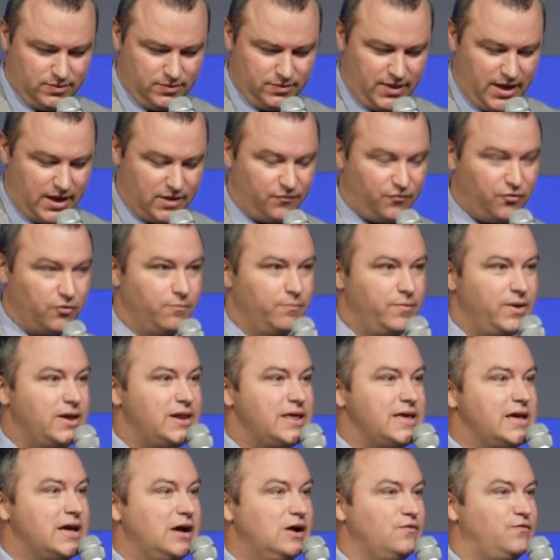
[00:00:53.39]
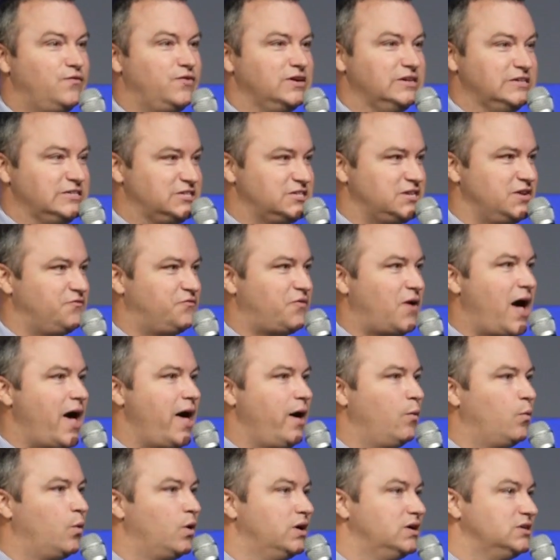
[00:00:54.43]
that for many of us, if
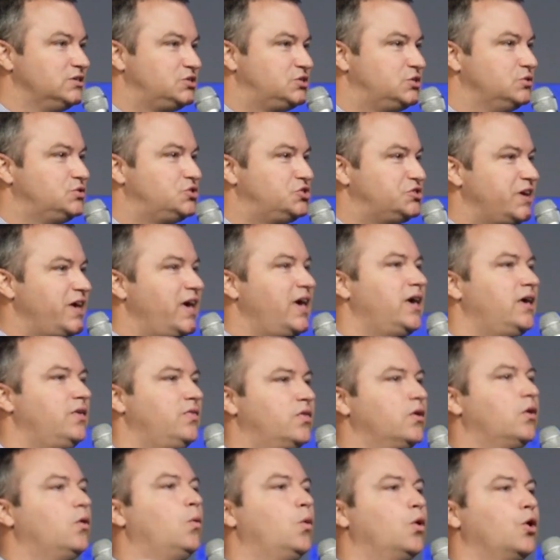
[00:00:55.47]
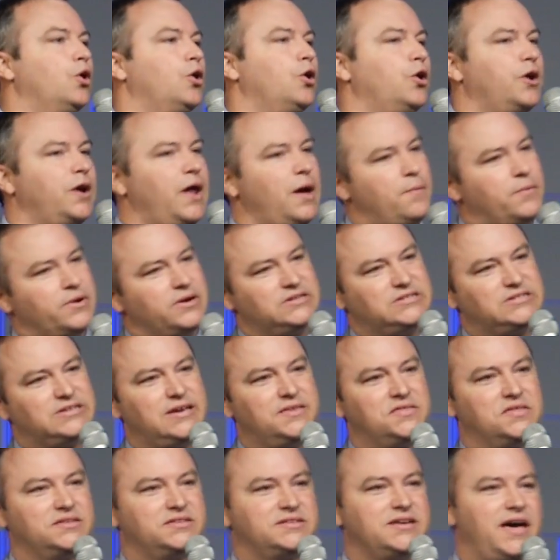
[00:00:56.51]
I was to say the word, I'm going to say
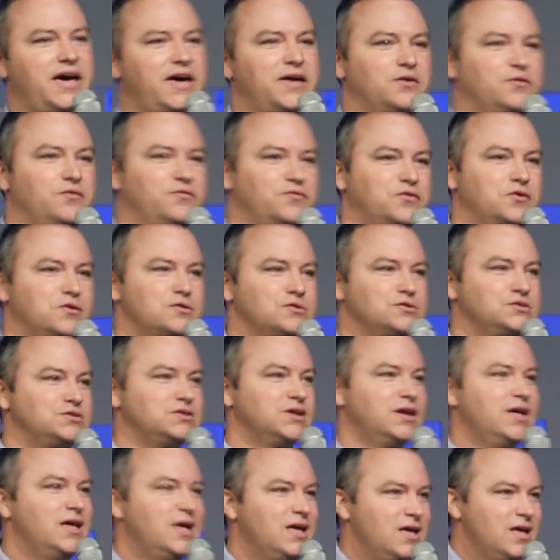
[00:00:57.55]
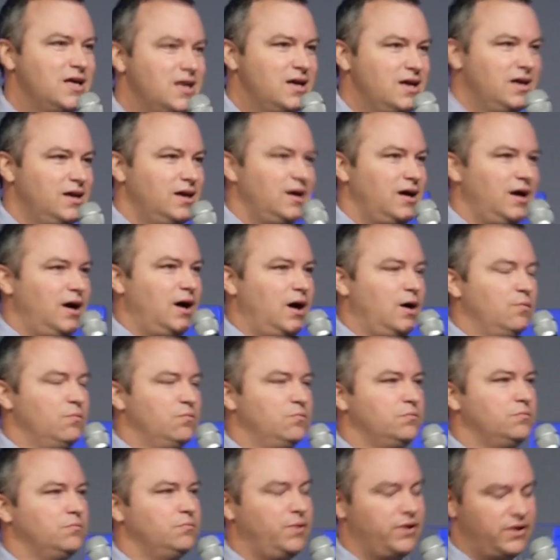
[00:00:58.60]
the title first.
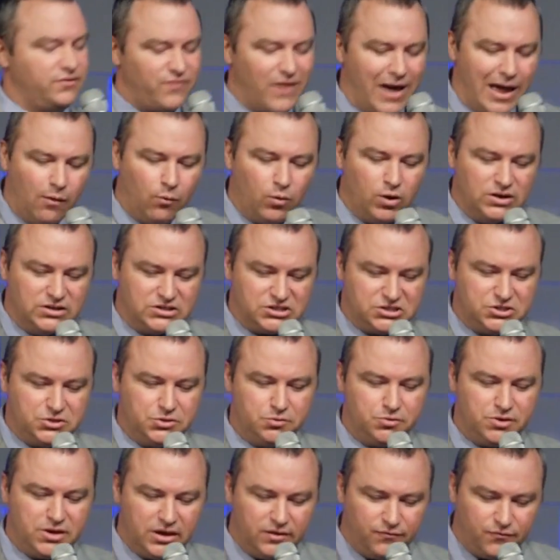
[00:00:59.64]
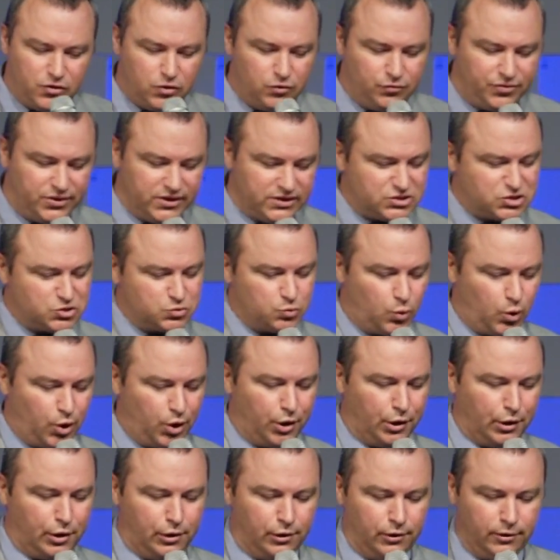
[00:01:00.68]
But if I was to give you this
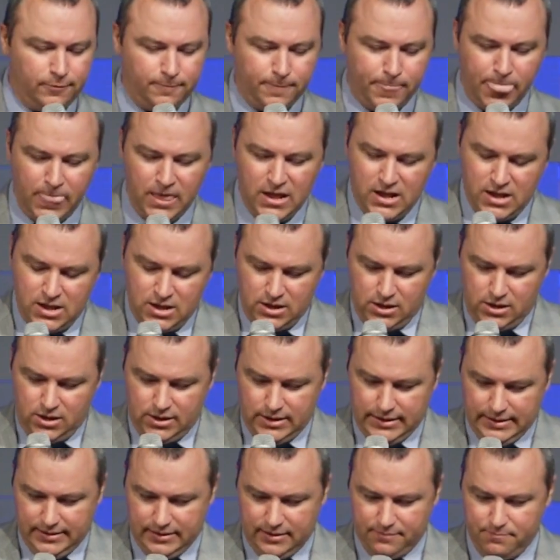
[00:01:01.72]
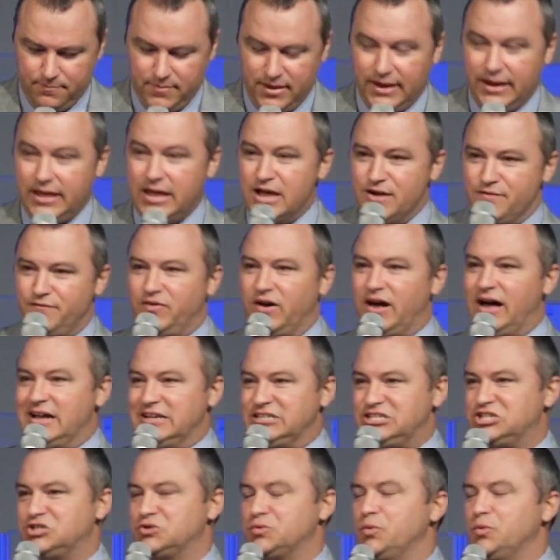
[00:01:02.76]
word, many of us